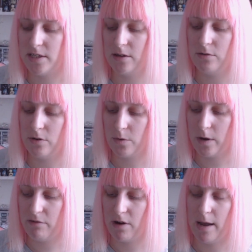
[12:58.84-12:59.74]
Still not
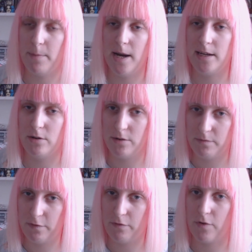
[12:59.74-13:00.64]
quite right, but I got them
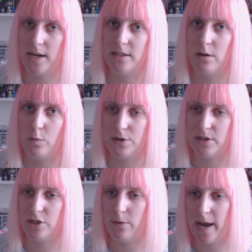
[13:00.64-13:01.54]
for free, so it
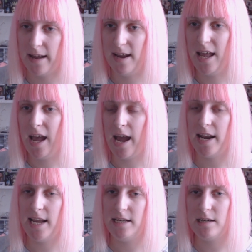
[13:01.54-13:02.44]
wasn't too bad. And
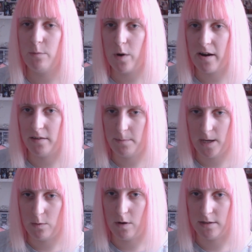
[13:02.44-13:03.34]
I ended up wearing the
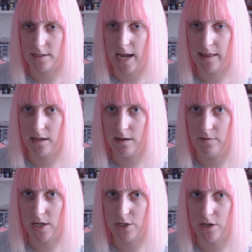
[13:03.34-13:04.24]
bigger ones at the
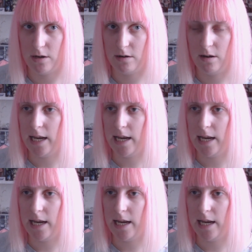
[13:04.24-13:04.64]
convention,